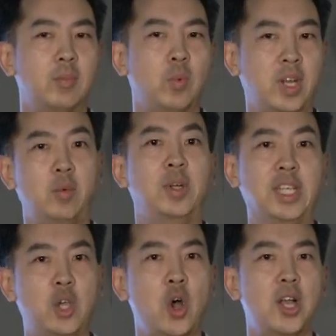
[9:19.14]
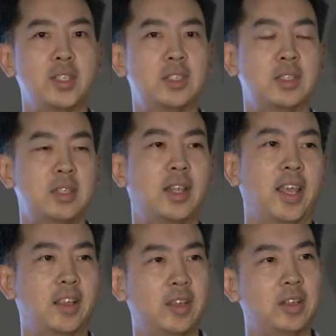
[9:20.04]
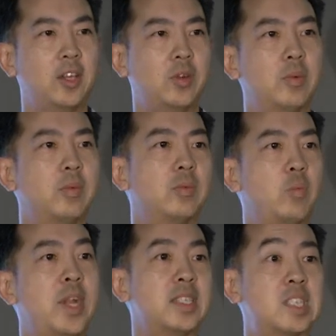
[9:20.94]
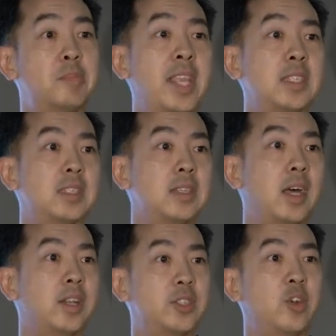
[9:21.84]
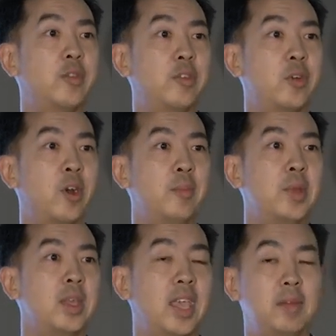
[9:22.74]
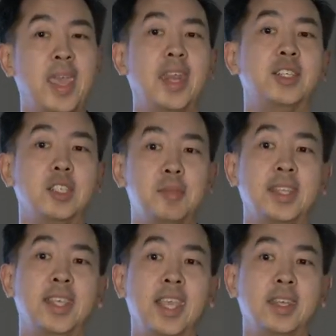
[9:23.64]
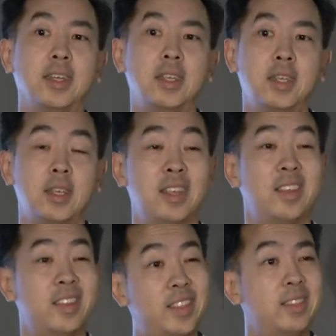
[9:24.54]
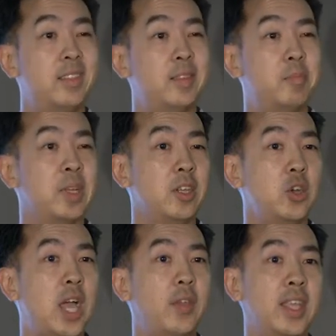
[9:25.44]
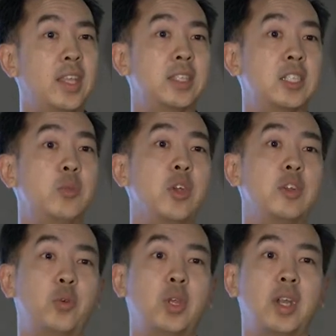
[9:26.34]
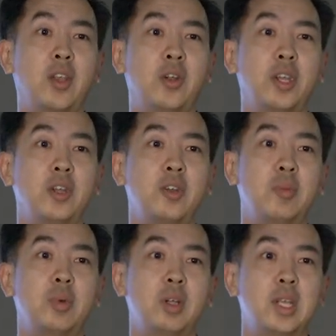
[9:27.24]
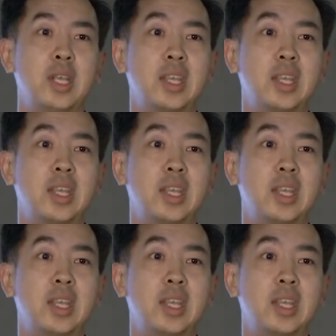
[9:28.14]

what it really costs to rent space on a server farm and manage it and maintain it. But you know how they get this $340 a year number?